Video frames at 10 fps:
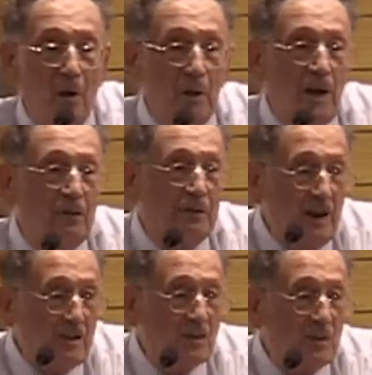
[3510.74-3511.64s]
we are
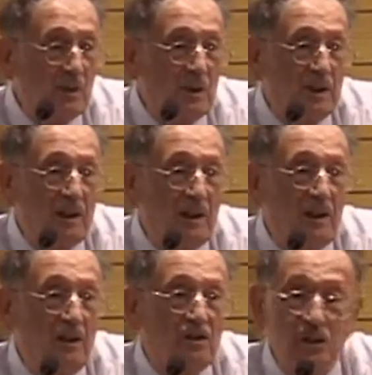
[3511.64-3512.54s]
faced with
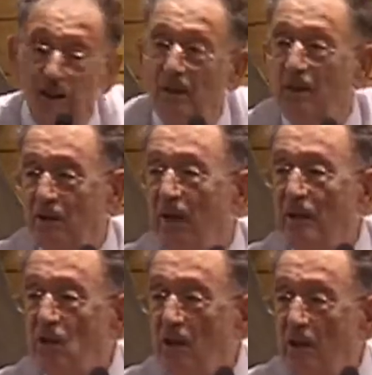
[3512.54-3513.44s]
a serious
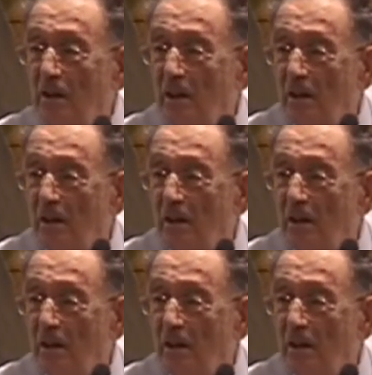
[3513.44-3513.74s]
danger.